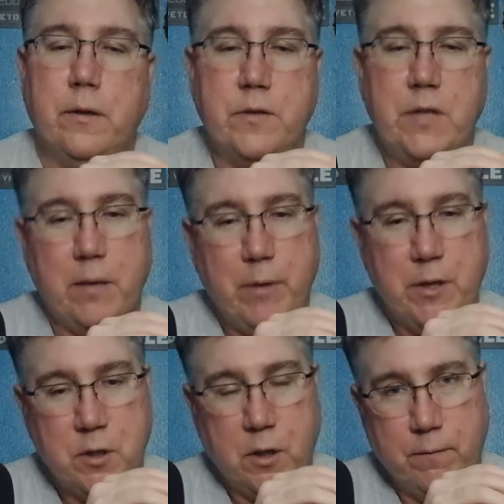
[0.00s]
sat in my
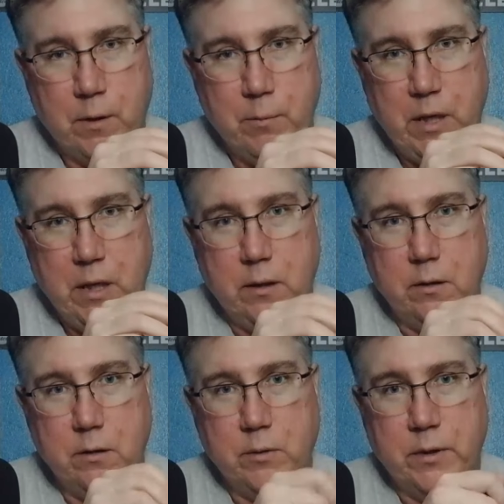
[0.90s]
truck for a minute
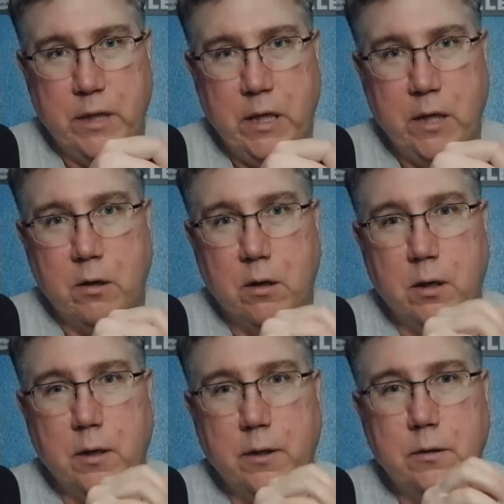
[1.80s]
with the heater
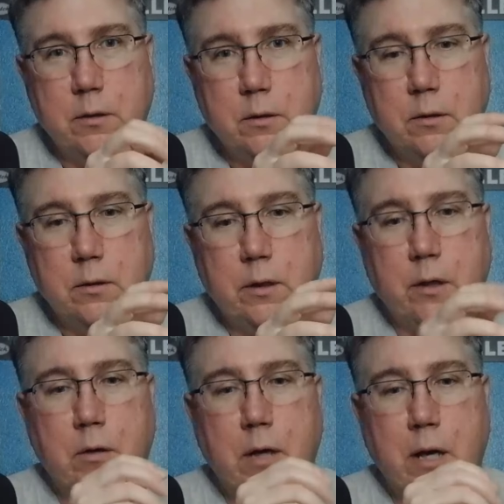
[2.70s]
on,
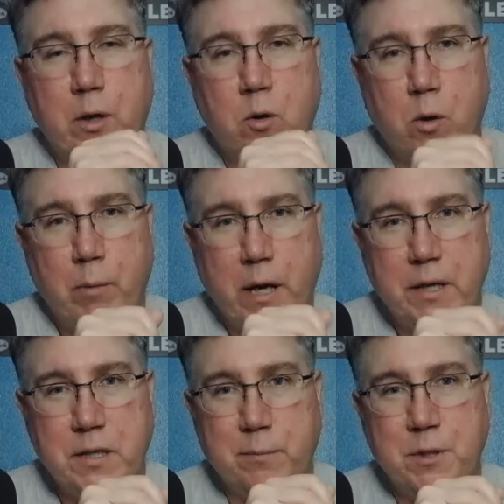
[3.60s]
got my core
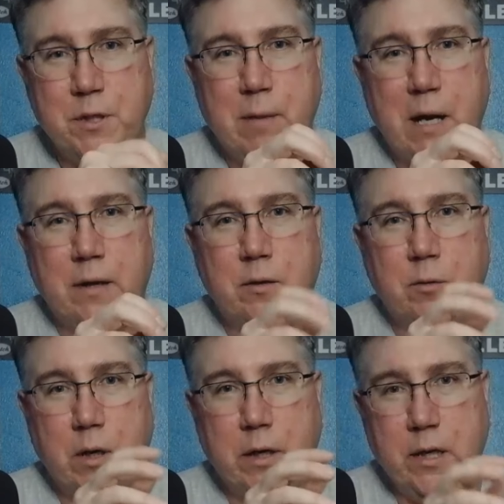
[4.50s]
body temperature back to
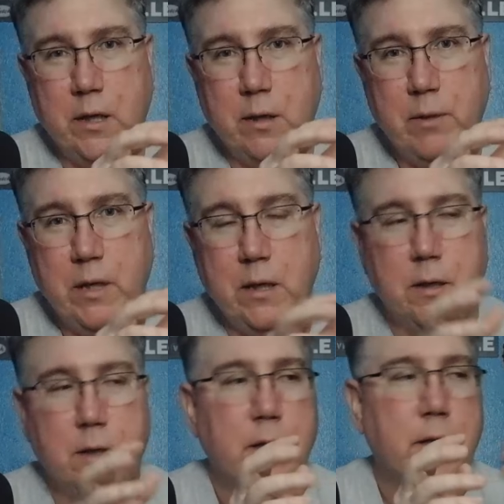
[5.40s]
where it needed to
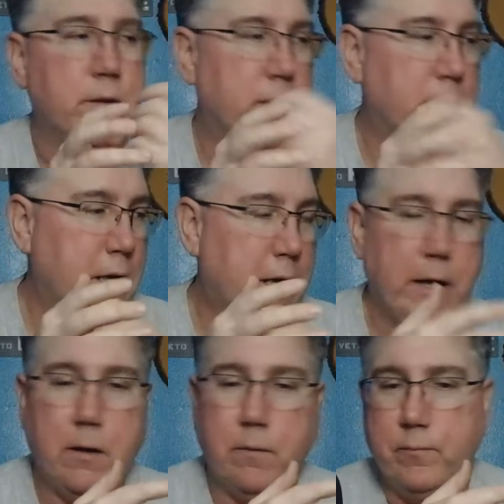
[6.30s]
be, then got
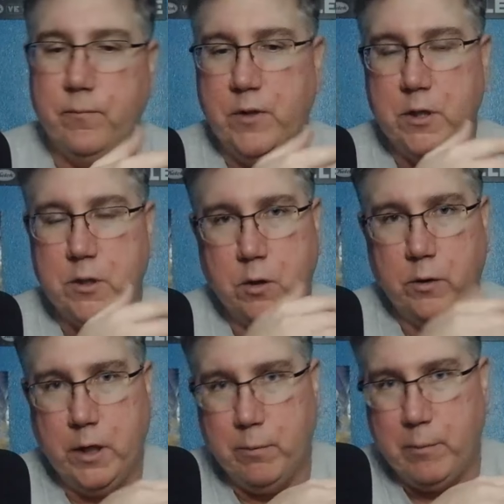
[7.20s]
out, finished
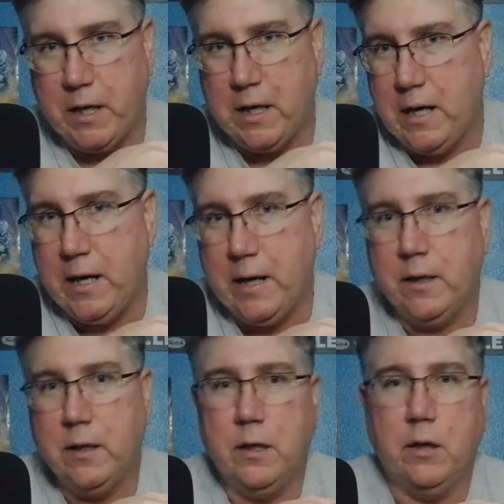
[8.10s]
loading up my
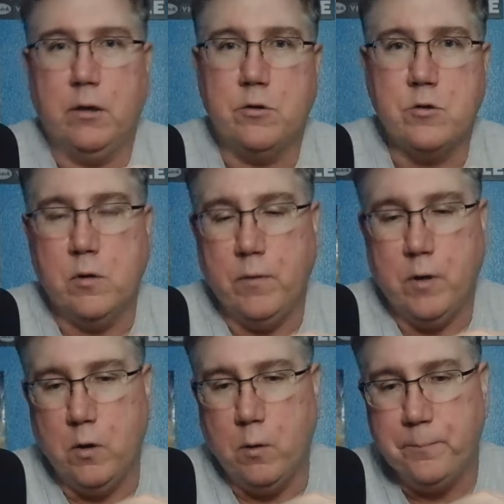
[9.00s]
kayak, and drove
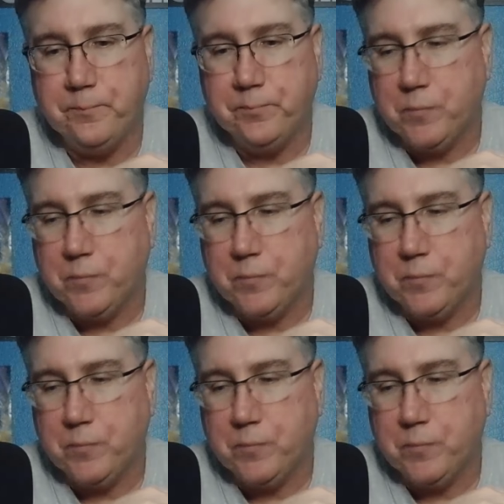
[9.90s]
home.